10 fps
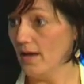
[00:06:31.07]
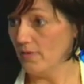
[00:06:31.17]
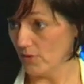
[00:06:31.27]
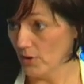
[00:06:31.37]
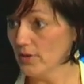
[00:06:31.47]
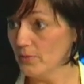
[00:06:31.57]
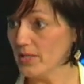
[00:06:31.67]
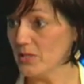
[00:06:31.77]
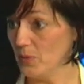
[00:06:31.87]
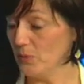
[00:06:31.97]
ever
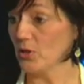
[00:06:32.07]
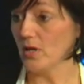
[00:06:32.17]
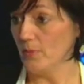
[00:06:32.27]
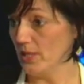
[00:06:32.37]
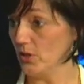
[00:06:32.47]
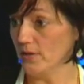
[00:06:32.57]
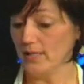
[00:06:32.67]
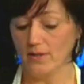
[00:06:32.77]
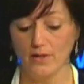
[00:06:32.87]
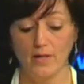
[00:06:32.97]
because people are coming in all
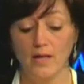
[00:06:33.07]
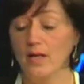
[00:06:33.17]
night long.